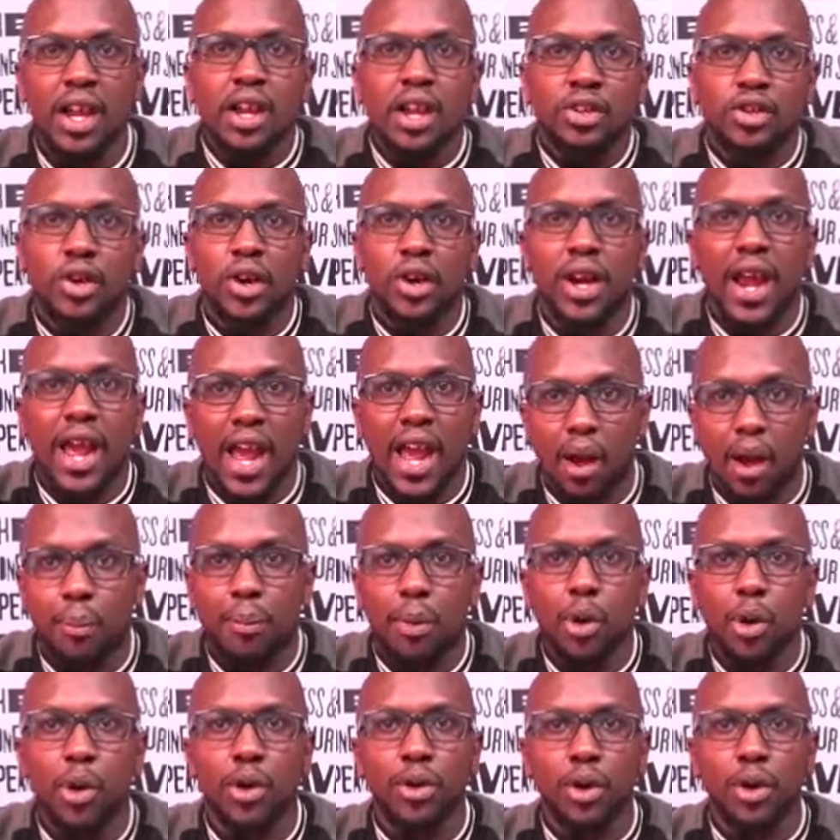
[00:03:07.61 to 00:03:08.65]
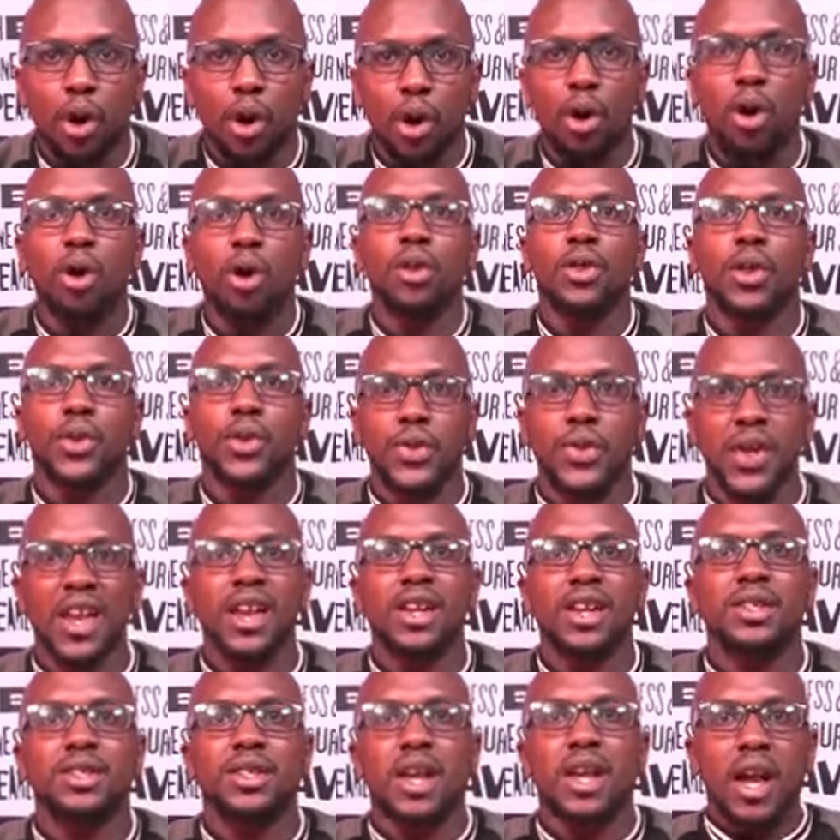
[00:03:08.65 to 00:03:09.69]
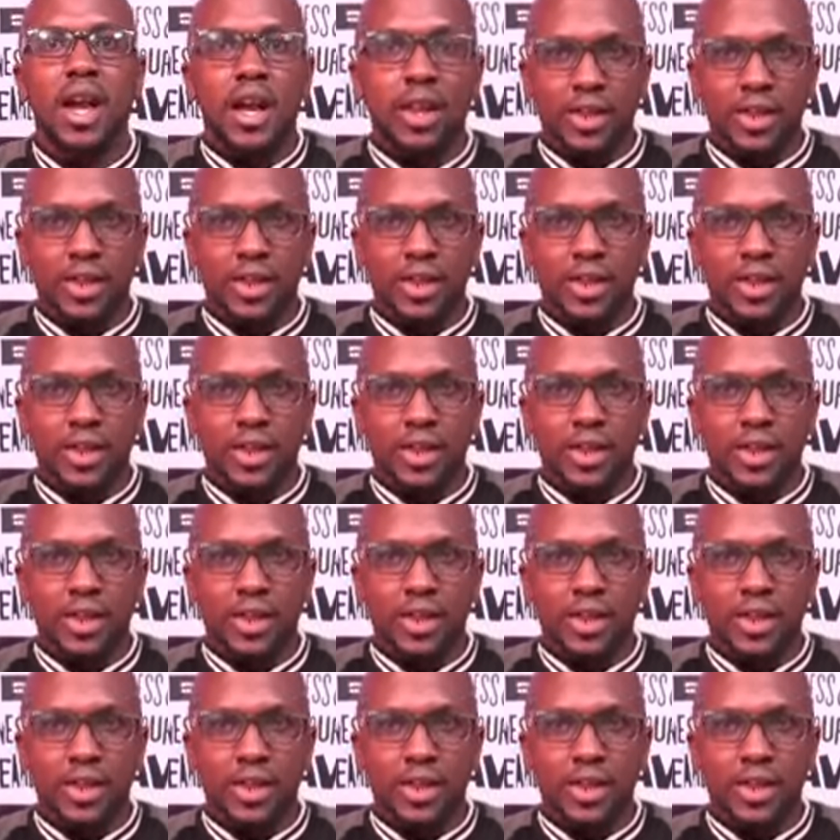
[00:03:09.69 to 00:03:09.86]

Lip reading: It's going to help you with all the things